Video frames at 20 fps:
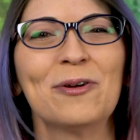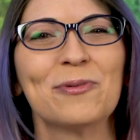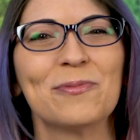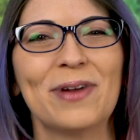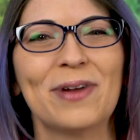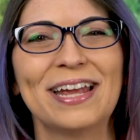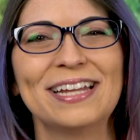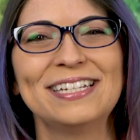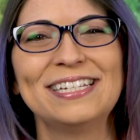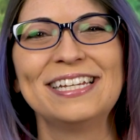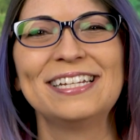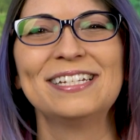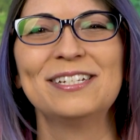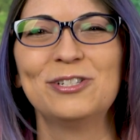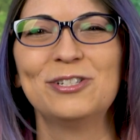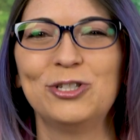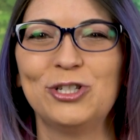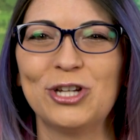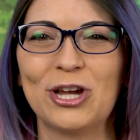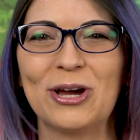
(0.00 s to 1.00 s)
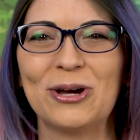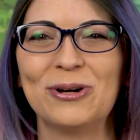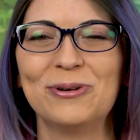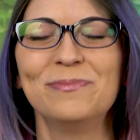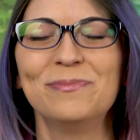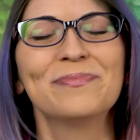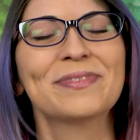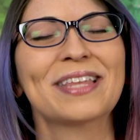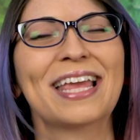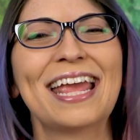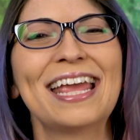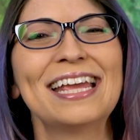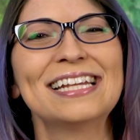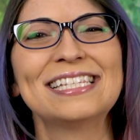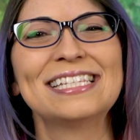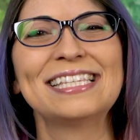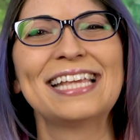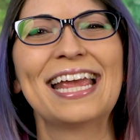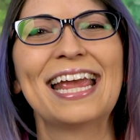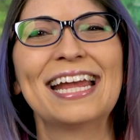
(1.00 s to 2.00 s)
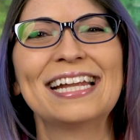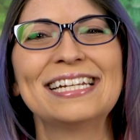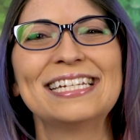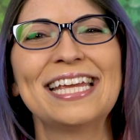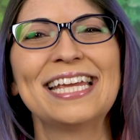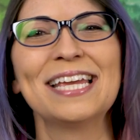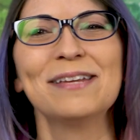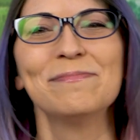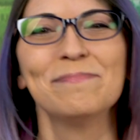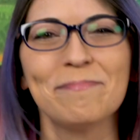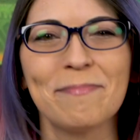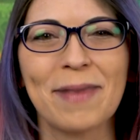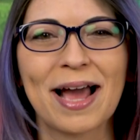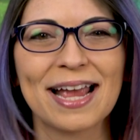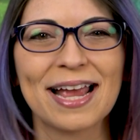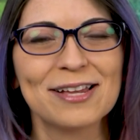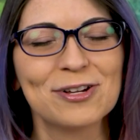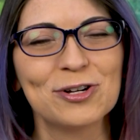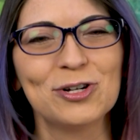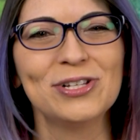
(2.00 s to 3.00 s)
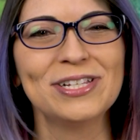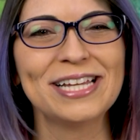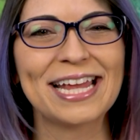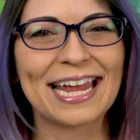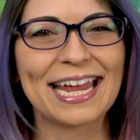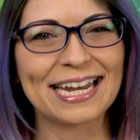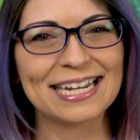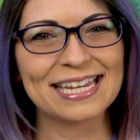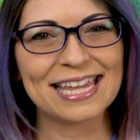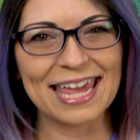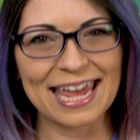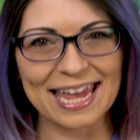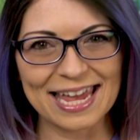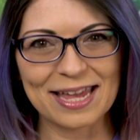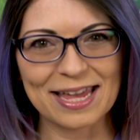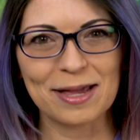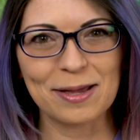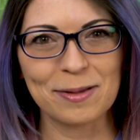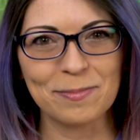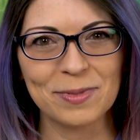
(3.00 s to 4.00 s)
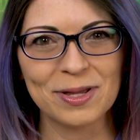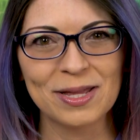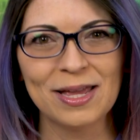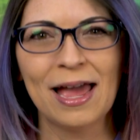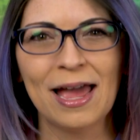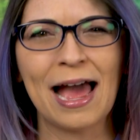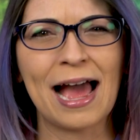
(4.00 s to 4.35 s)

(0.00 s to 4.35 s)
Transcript: Randy, Joe, Aunt Sandy, Michael, and Kim.